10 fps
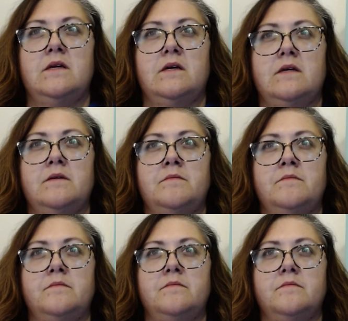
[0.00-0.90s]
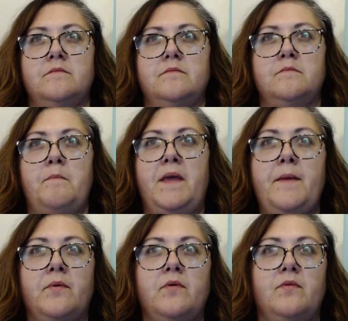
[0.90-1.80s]
um,
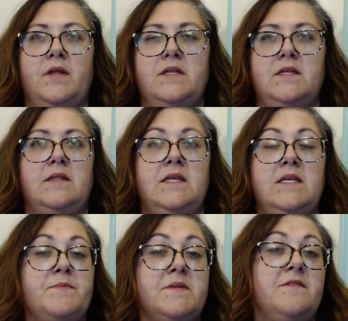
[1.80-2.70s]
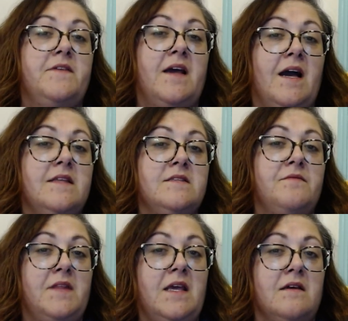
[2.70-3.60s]
people that did these specific kinds
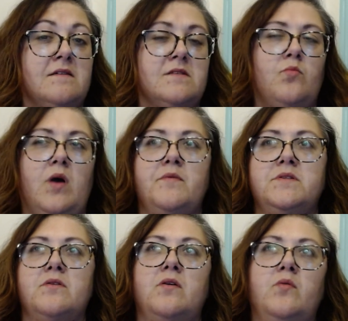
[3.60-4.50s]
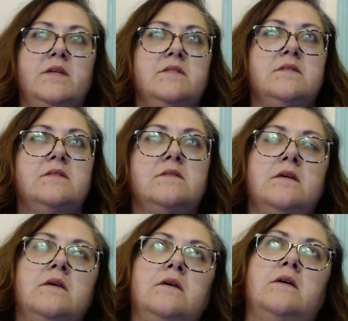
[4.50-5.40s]
of things, and why was there always this?
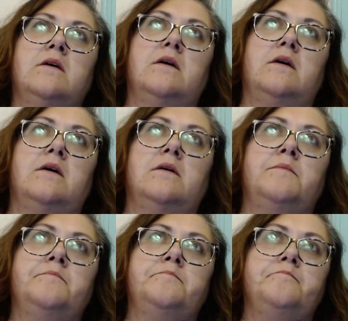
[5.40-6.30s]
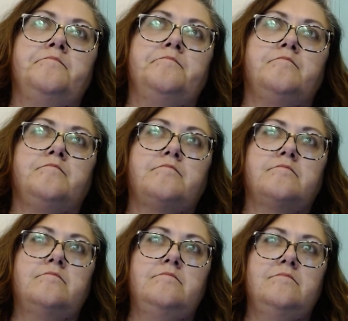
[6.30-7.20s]
Um,
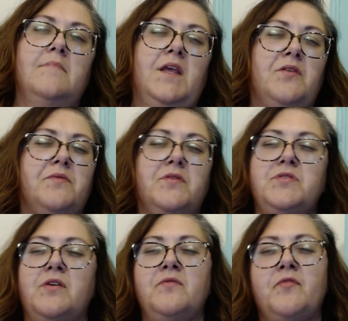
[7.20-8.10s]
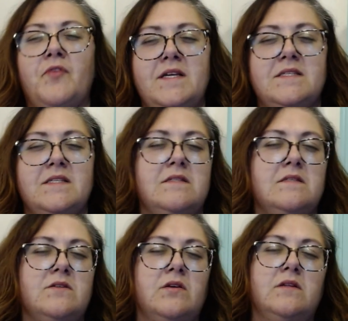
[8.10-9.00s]
there's certain phrases
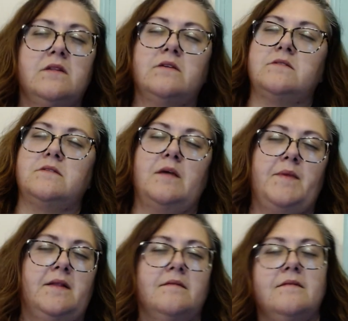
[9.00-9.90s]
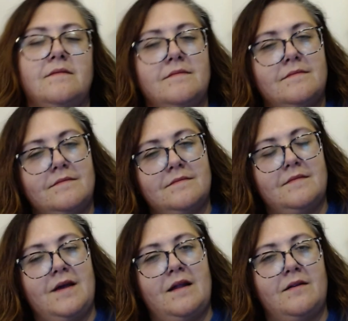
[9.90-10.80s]
and I mean,
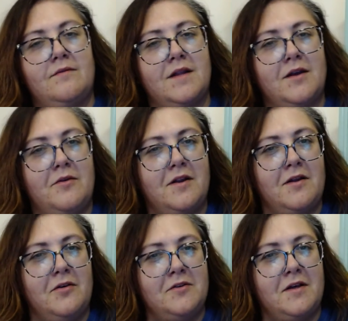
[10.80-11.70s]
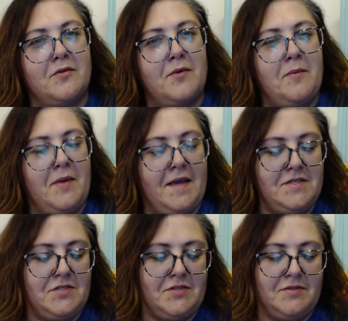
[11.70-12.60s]
I don't want to go on a whole nother
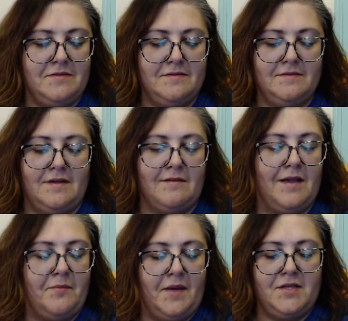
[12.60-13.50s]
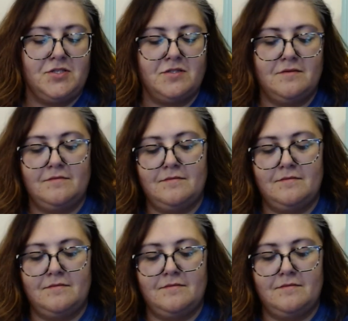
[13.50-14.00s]
rampage, or not rampage.